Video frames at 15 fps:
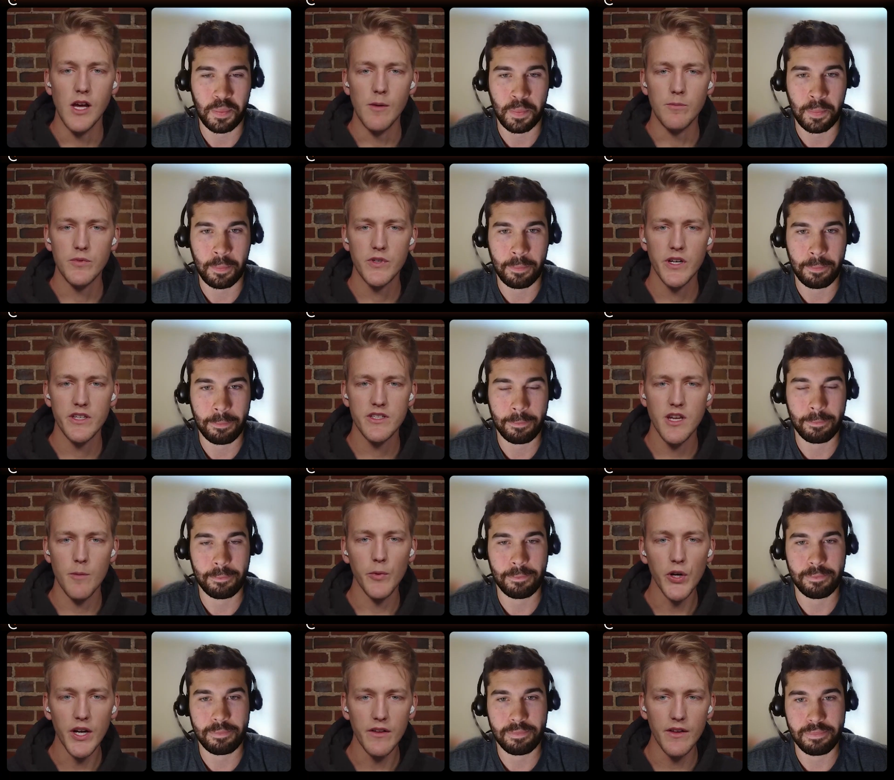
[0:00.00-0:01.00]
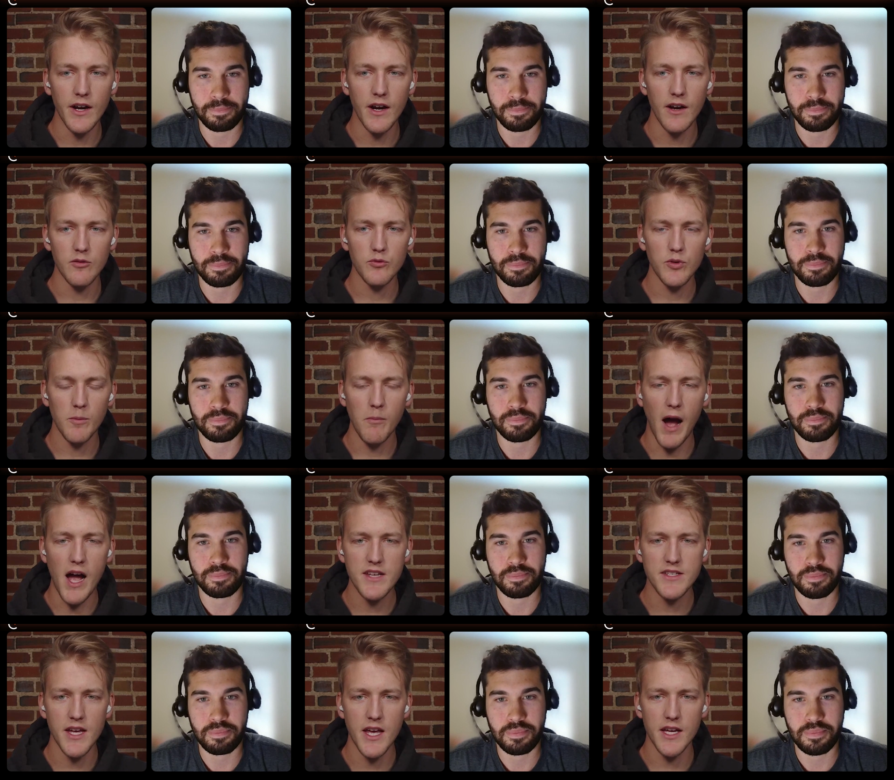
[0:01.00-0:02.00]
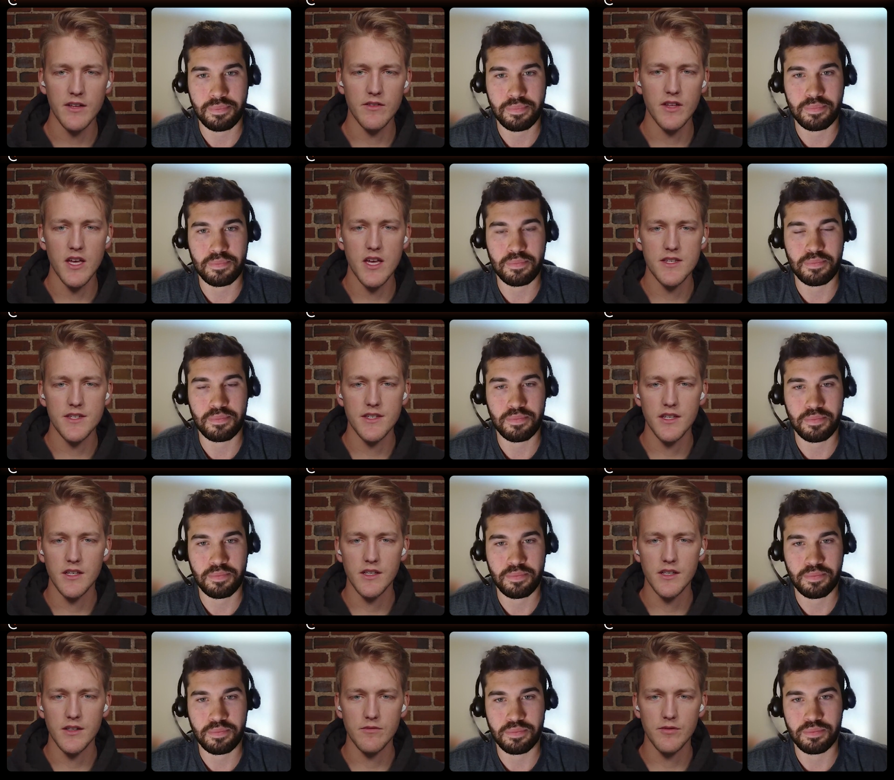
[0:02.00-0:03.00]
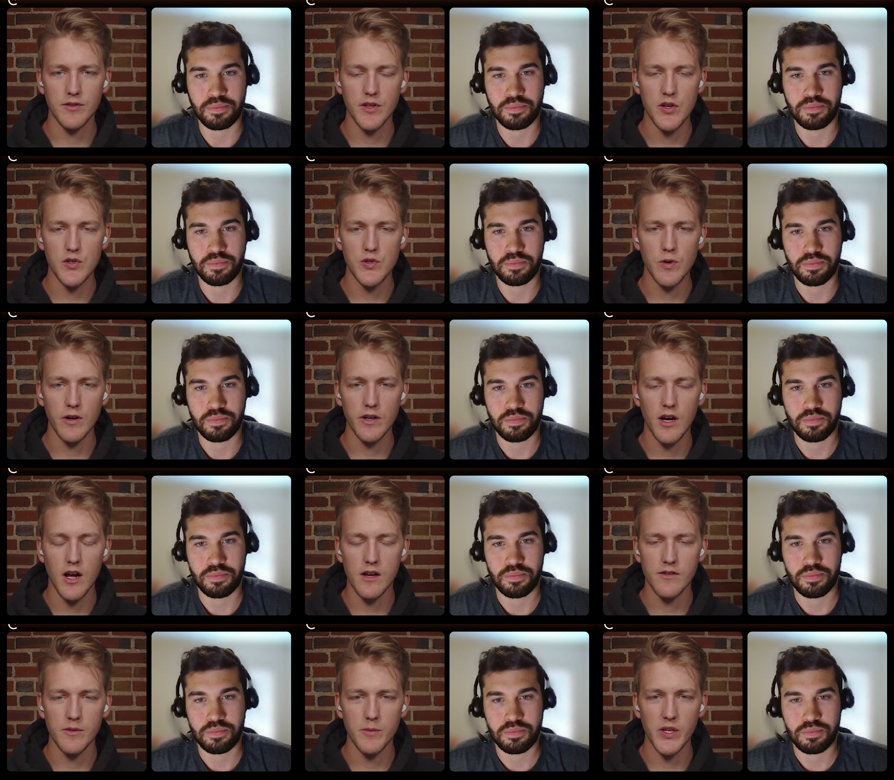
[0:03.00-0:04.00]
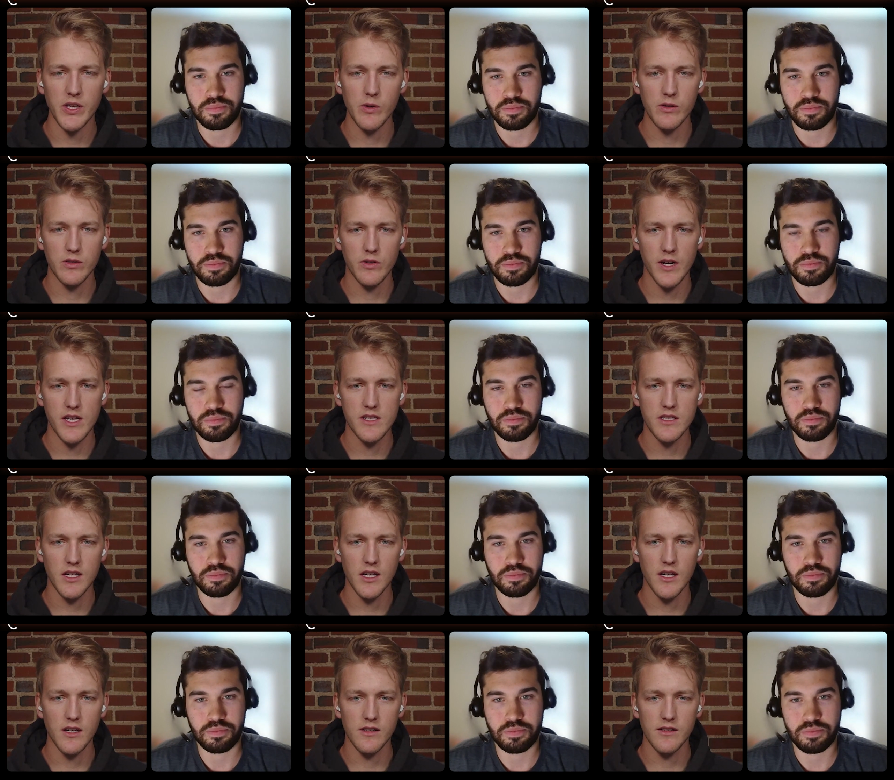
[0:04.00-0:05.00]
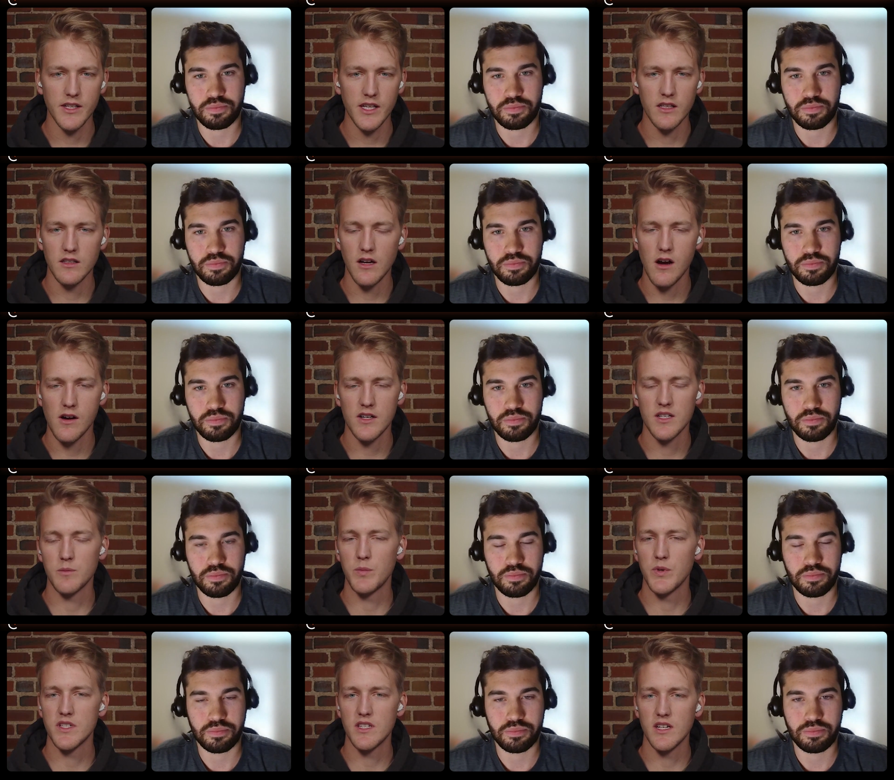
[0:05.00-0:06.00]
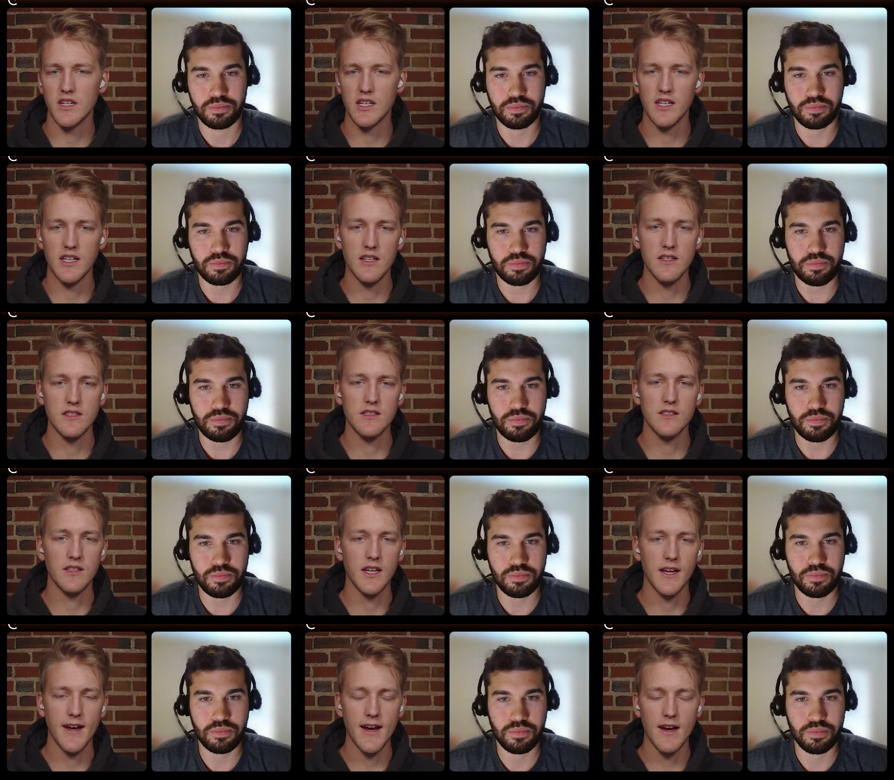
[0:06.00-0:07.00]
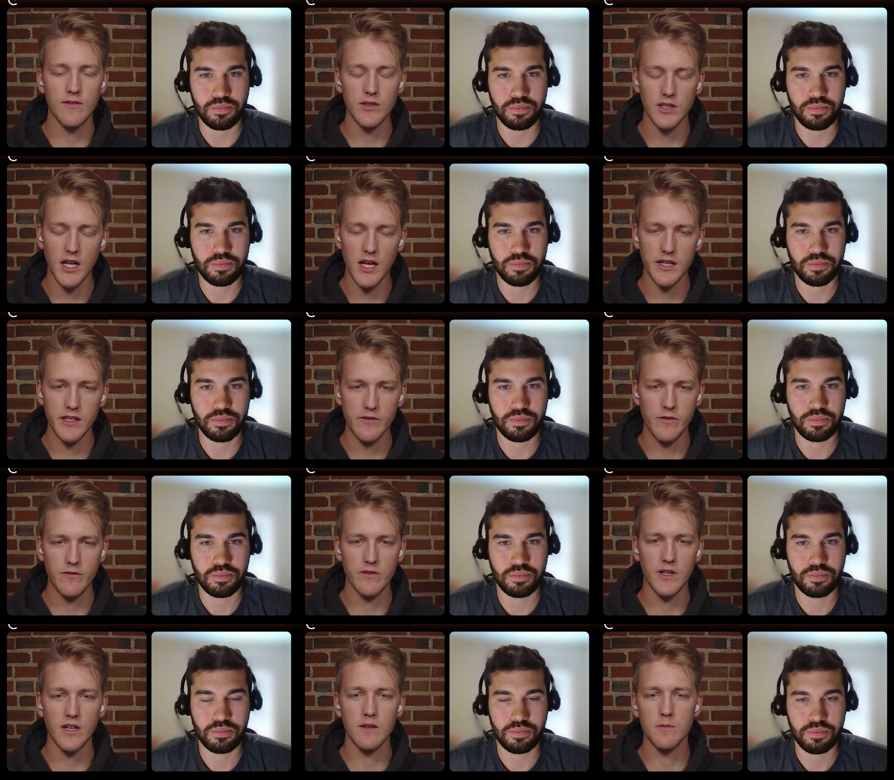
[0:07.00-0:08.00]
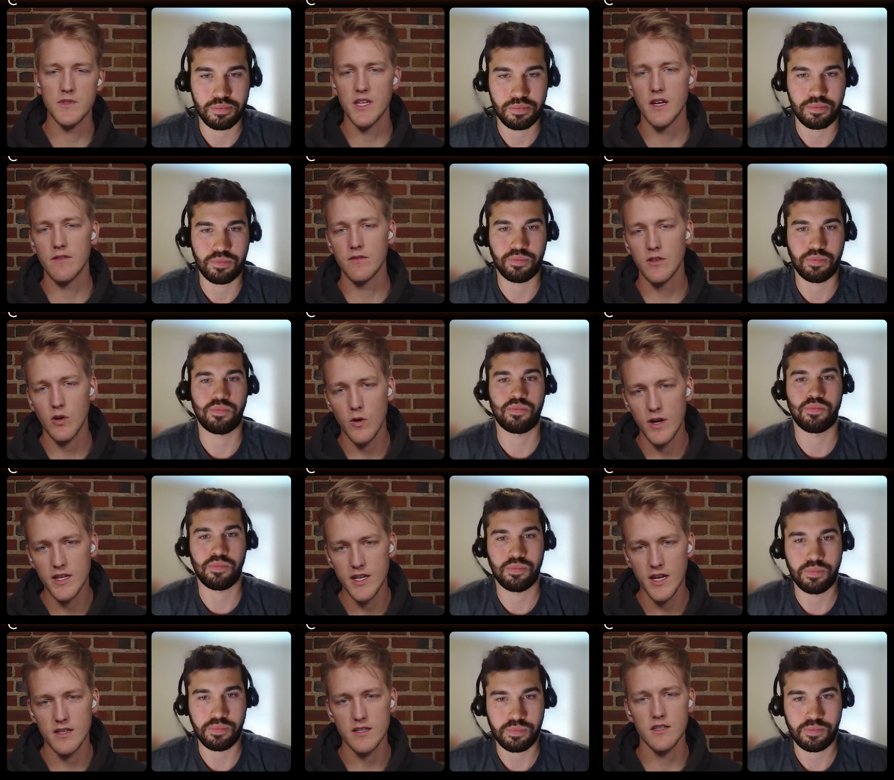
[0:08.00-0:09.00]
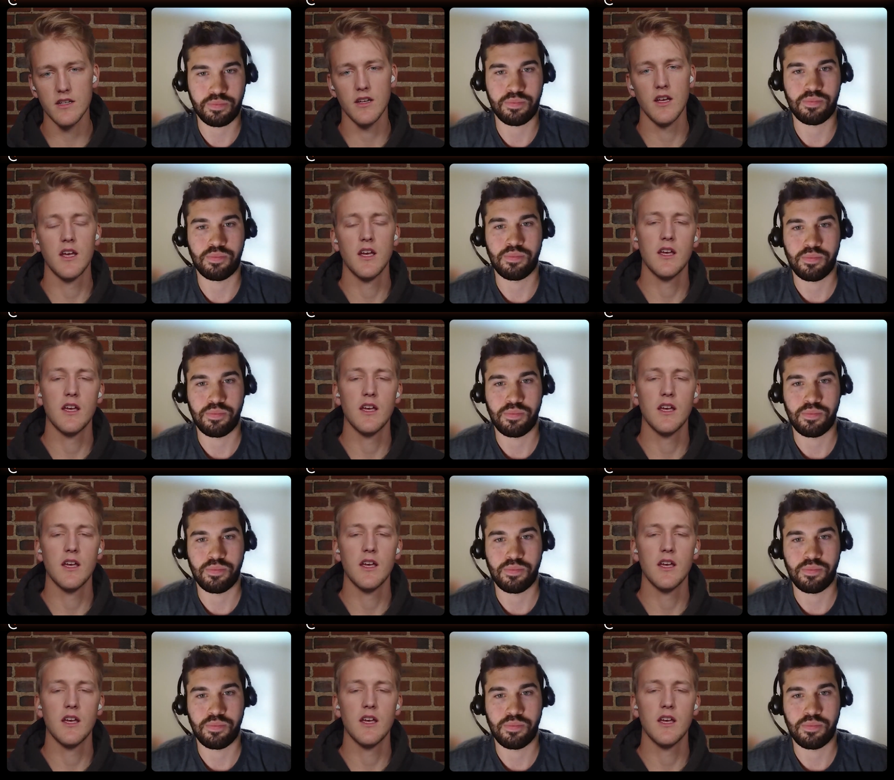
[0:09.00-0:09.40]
Speaker 1: Yep, good summary there. From my take, this eh, for those who are not familiar with Grayscale and the octopus that it is, they have a lot of different firms. They have CoinDesk.